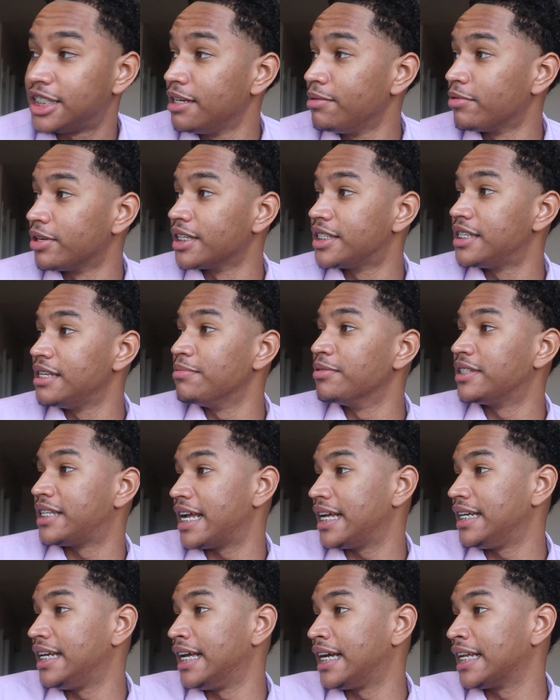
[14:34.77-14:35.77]
She want to see what
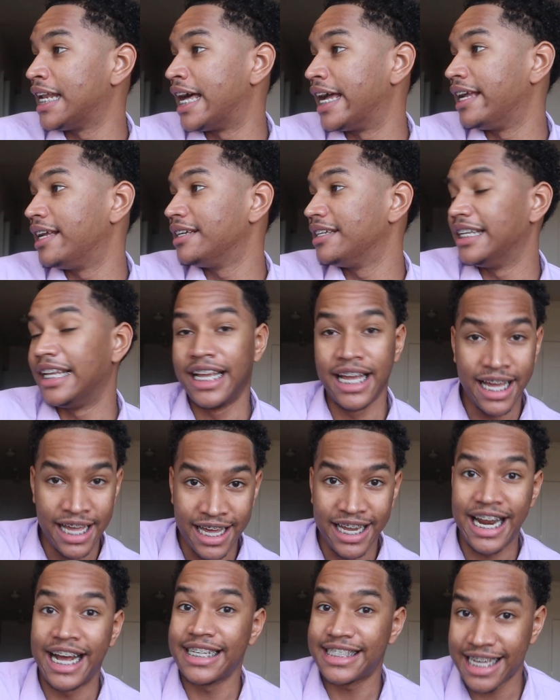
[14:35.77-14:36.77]
that dick like.
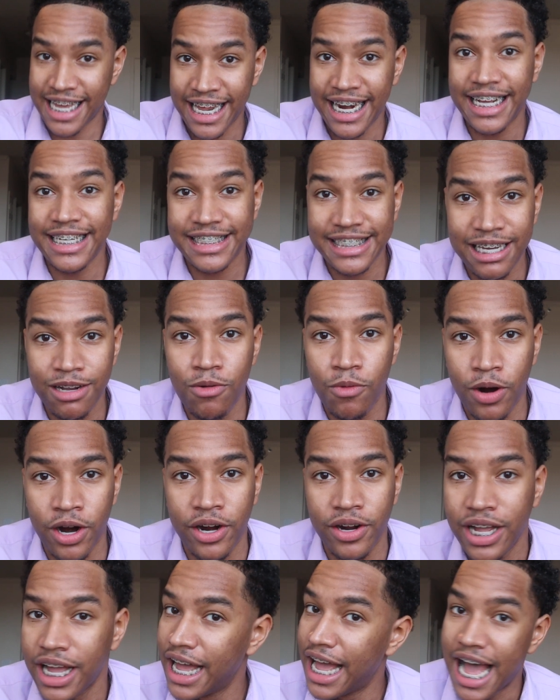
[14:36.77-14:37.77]
Yeah, that's how that shit
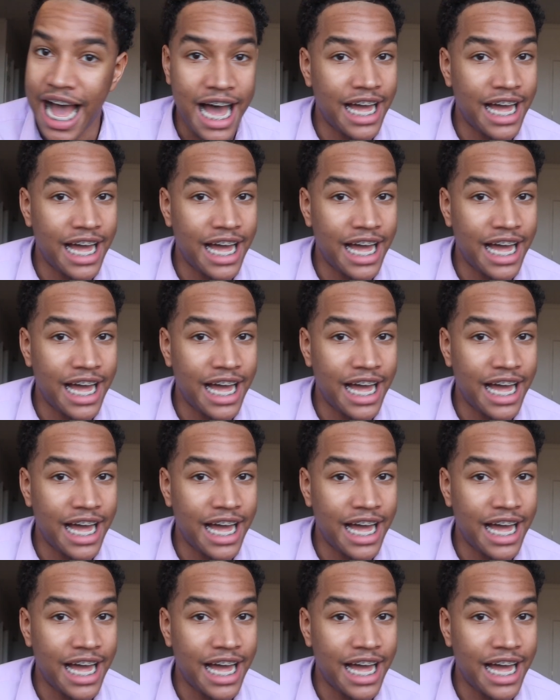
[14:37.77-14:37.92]
work.